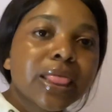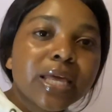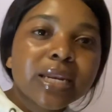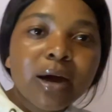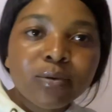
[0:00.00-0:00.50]

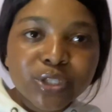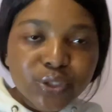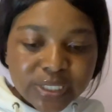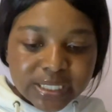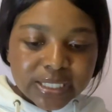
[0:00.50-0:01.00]
Then I went to
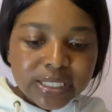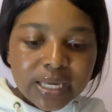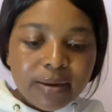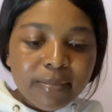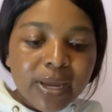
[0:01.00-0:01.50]

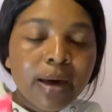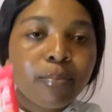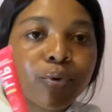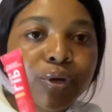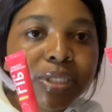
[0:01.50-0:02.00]
Dis-Chem and I
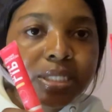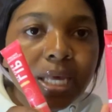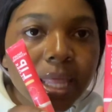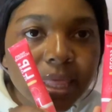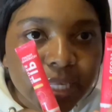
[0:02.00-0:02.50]
bought
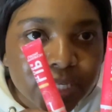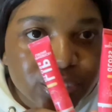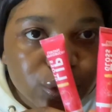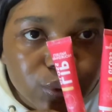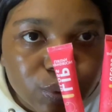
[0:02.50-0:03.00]
these
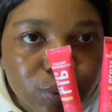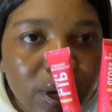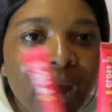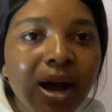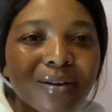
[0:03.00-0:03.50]
two.
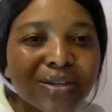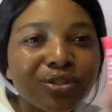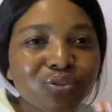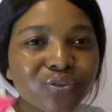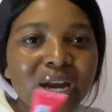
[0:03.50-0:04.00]
I wanted
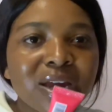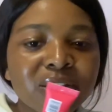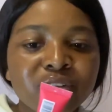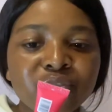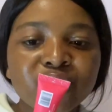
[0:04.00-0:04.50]
to try out
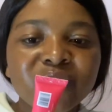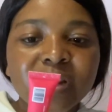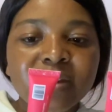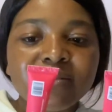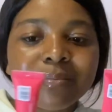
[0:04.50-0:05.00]
a new
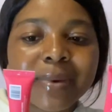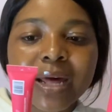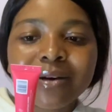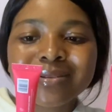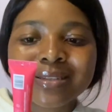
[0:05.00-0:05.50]
flavor, but
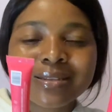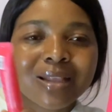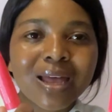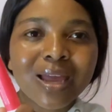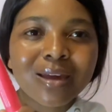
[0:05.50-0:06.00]
I was just
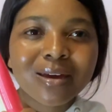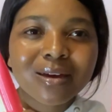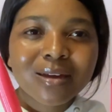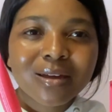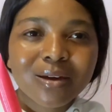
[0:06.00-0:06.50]

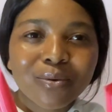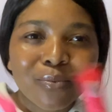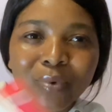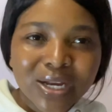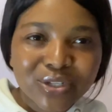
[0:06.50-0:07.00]

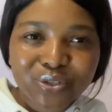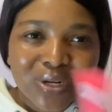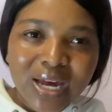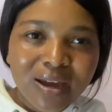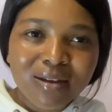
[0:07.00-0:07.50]
why should
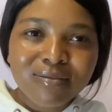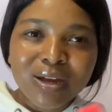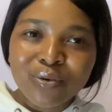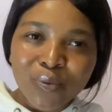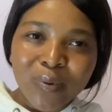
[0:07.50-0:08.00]
I if I
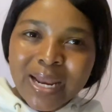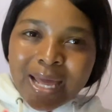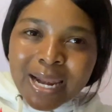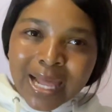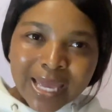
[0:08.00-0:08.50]
know what
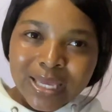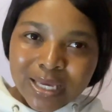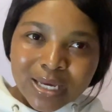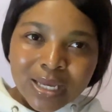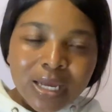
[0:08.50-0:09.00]
I
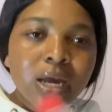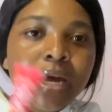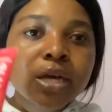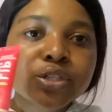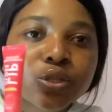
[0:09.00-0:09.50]
like?
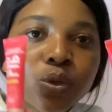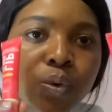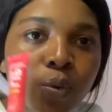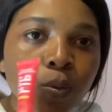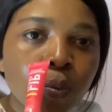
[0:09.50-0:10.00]

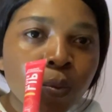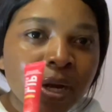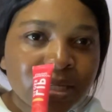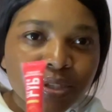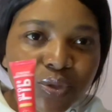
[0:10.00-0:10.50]
So
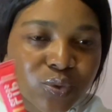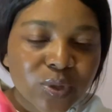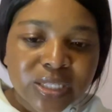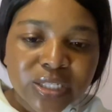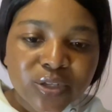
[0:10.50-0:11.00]
one is
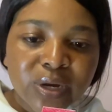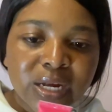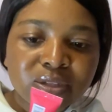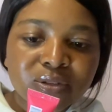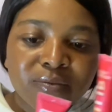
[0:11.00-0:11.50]
20
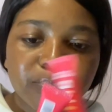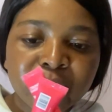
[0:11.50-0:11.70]
rand, so